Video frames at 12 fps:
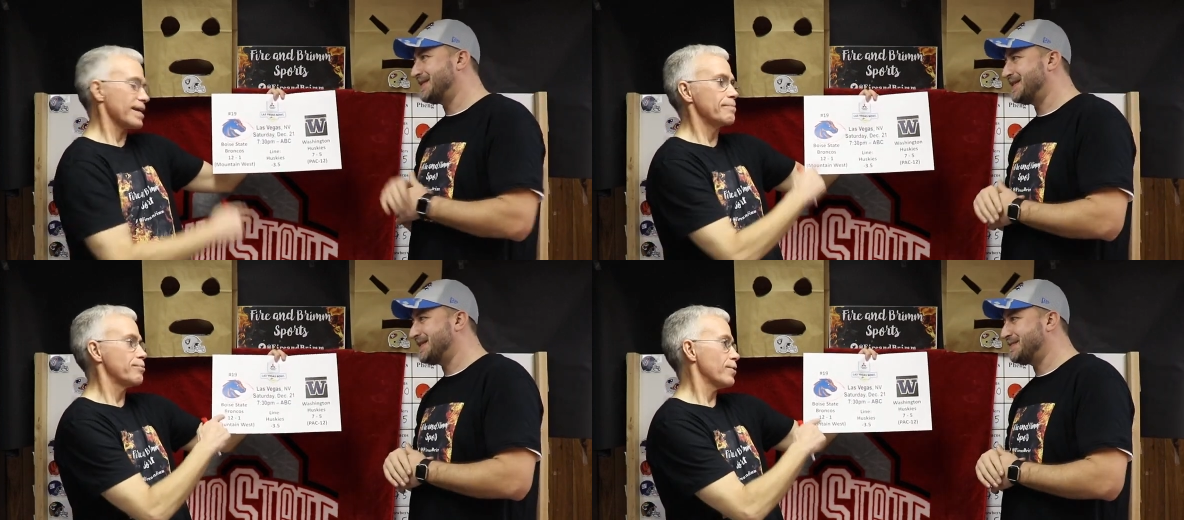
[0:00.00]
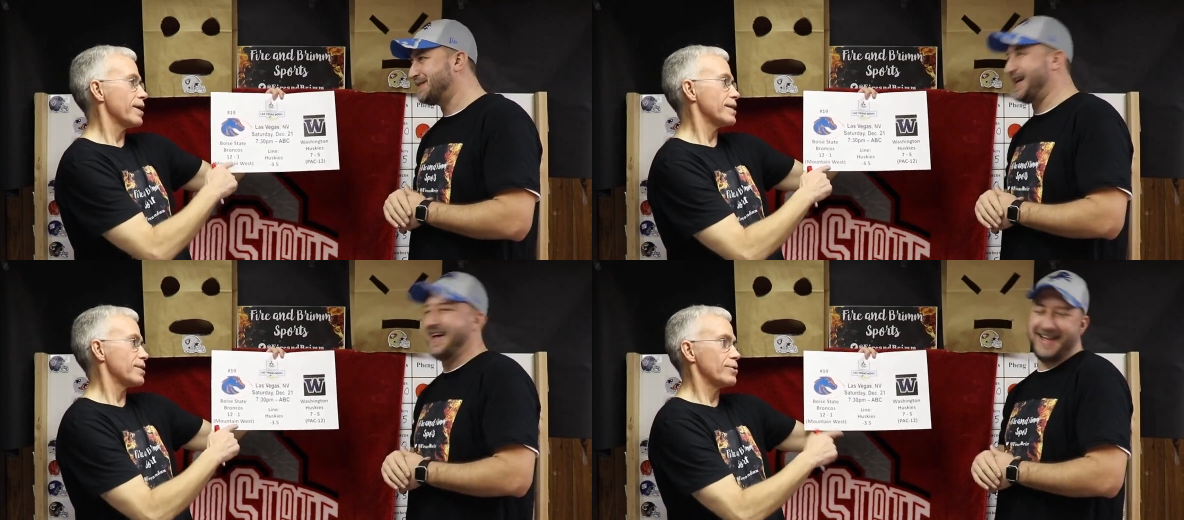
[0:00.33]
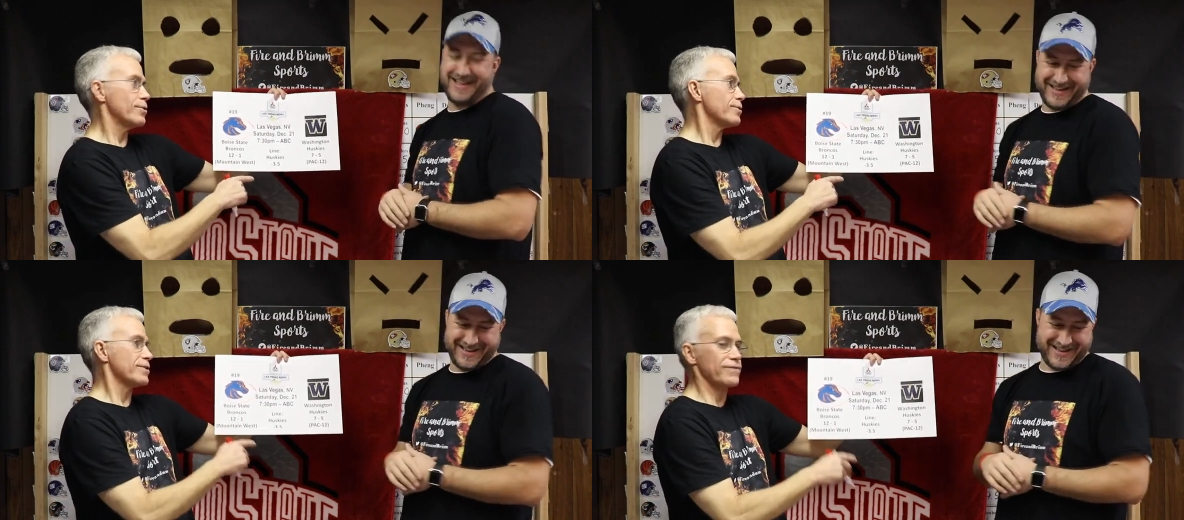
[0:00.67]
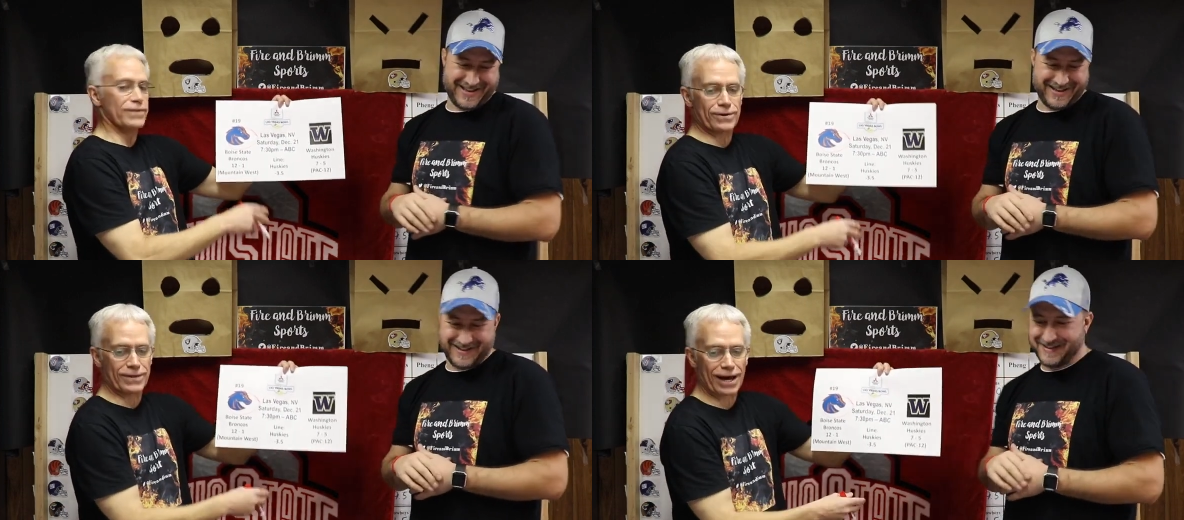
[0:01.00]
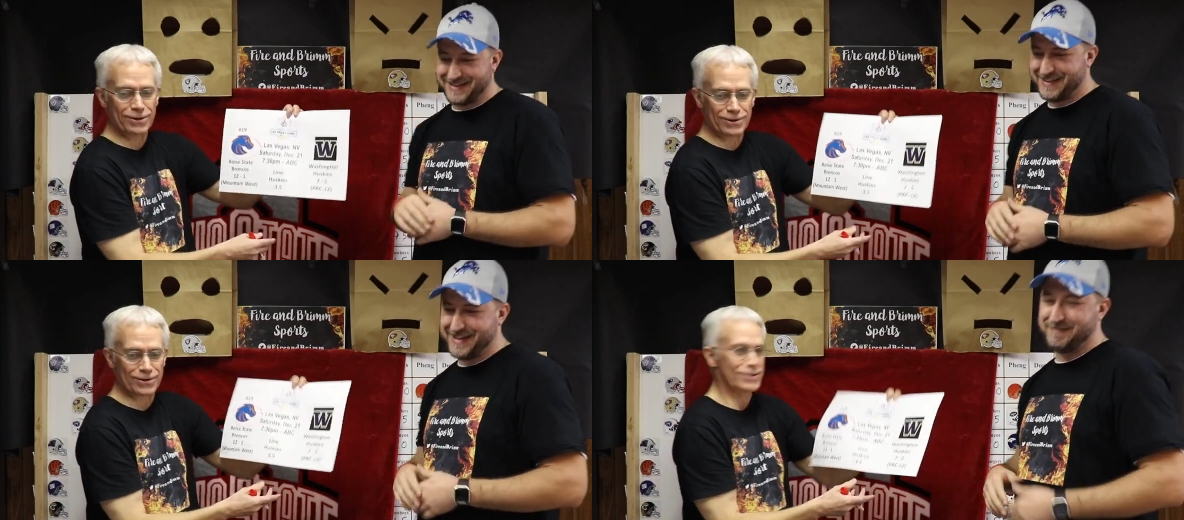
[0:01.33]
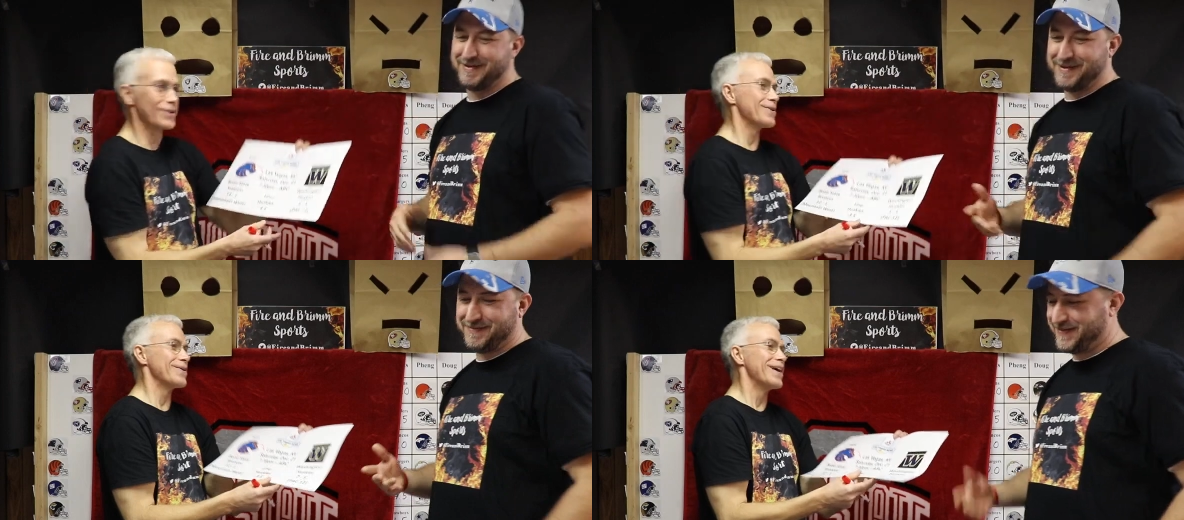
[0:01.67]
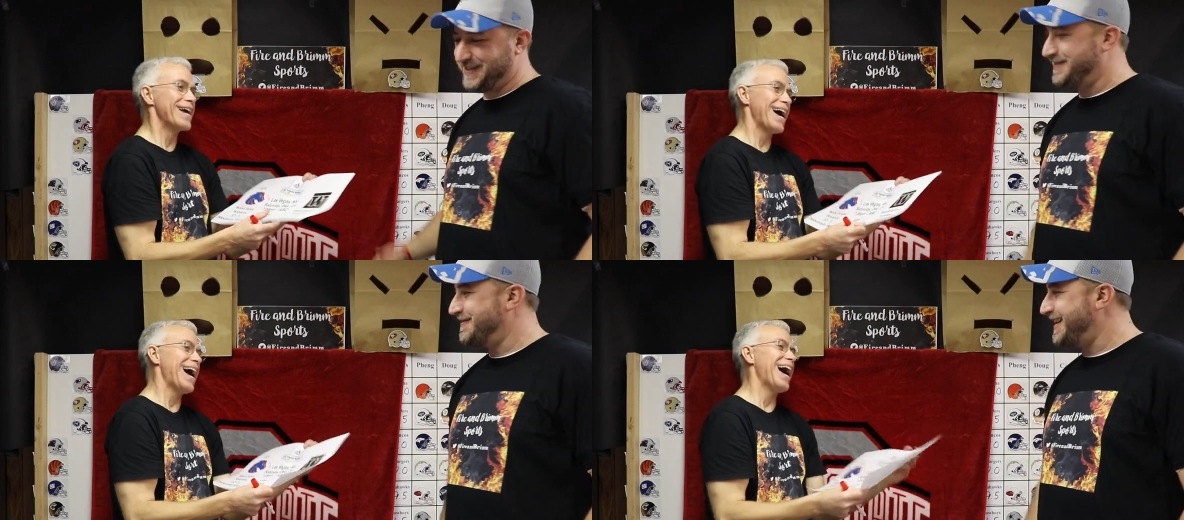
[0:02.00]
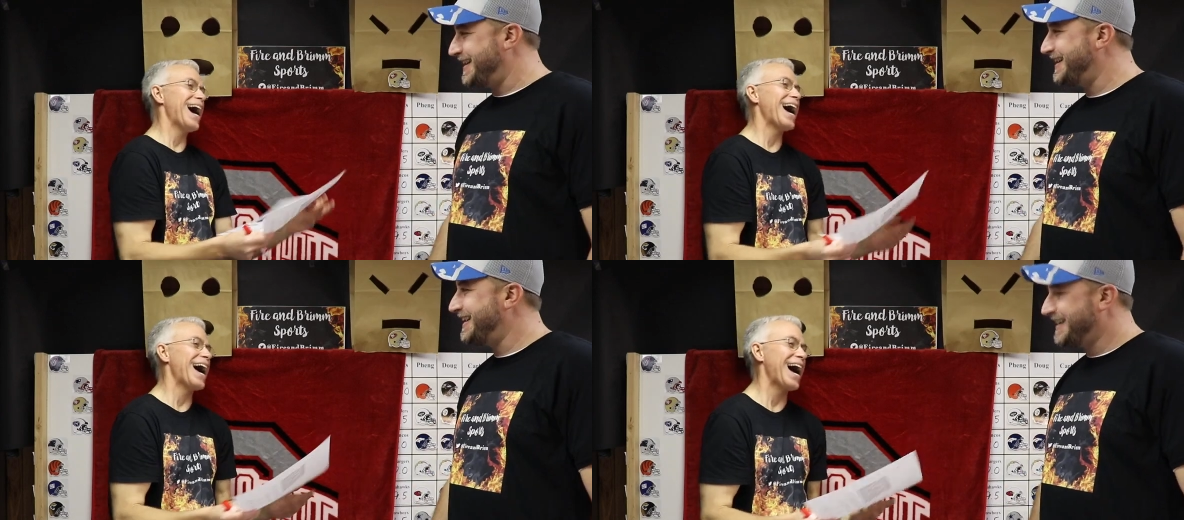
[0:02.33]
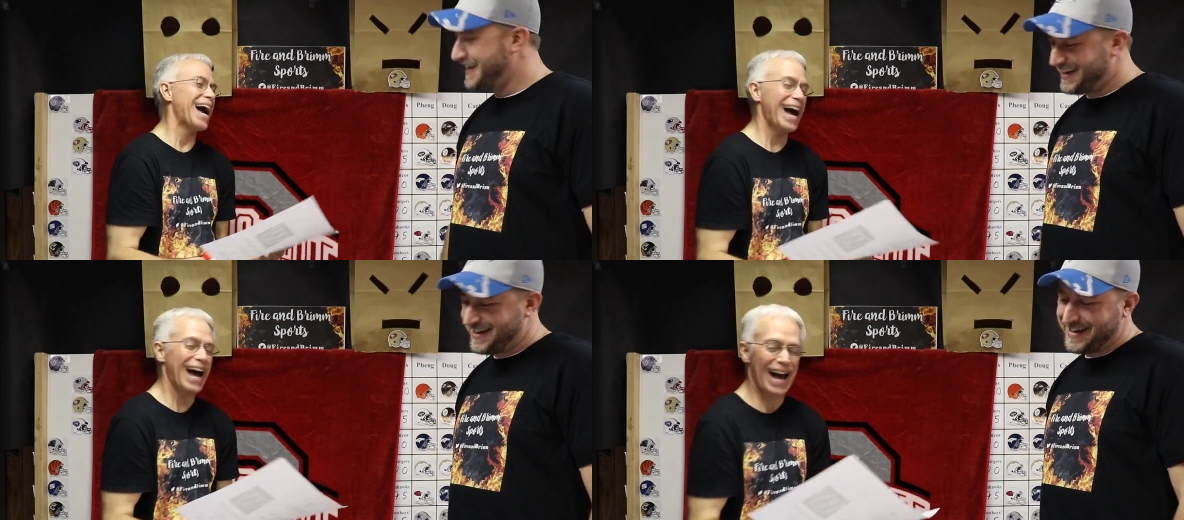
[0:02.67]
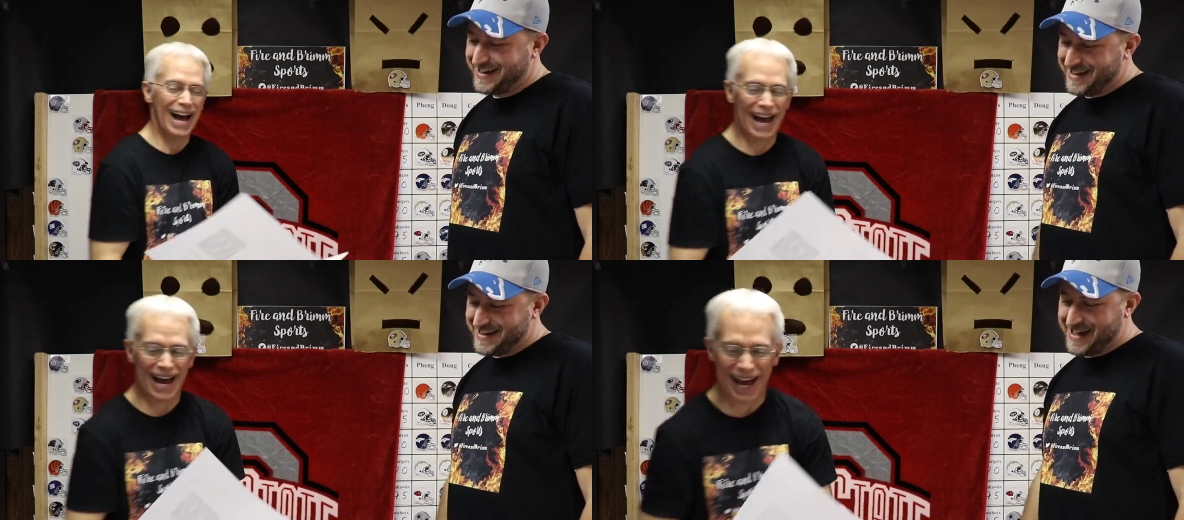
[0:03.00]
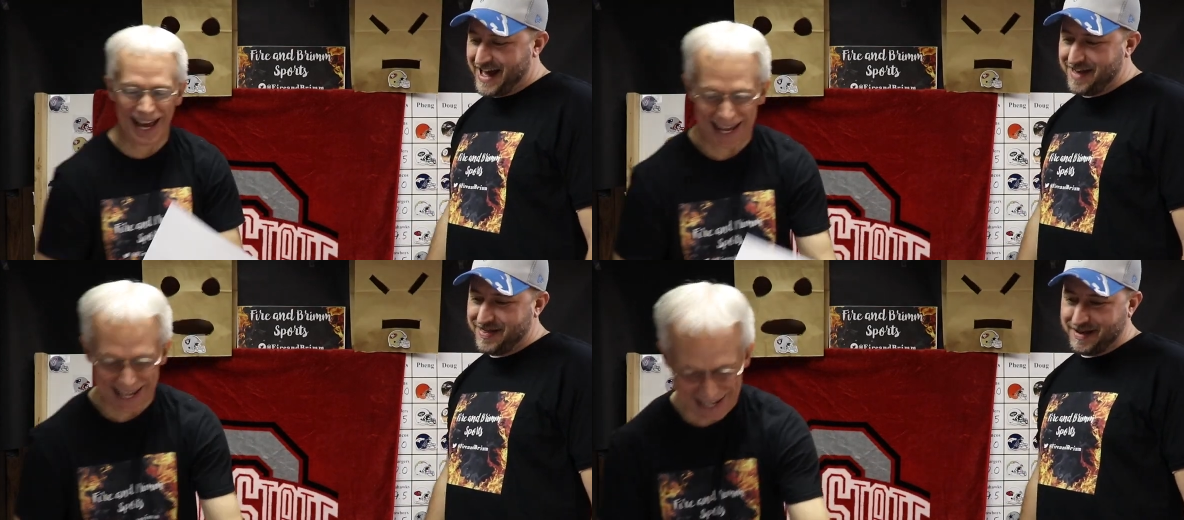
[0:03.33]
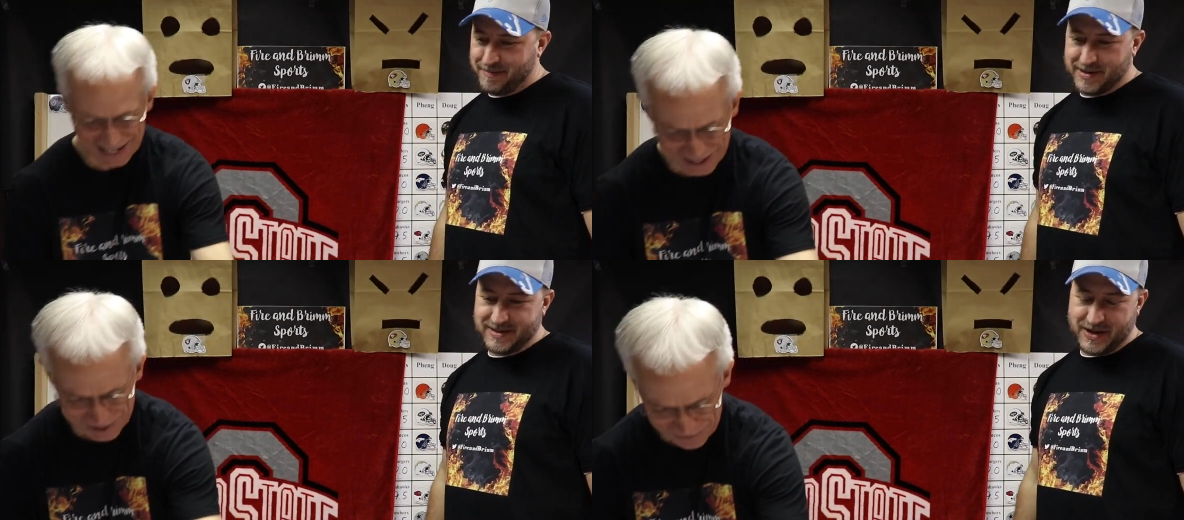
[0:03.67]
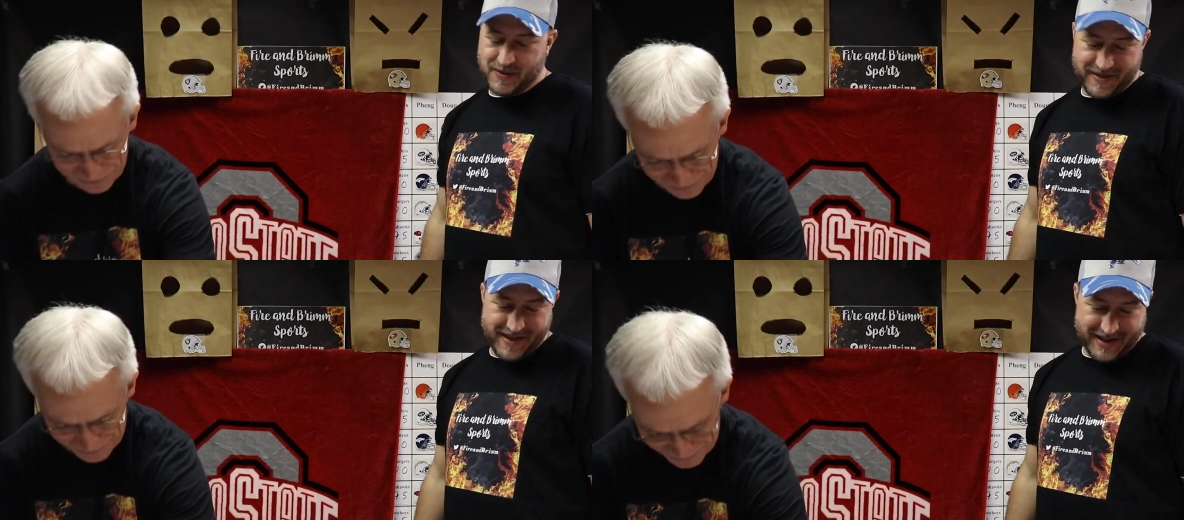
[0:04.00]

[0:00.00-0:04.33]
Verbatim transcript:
Speaker 1: they play in the coolest field out there too. Field, right?
Speaker 2: Yeah, I'd like Boise to win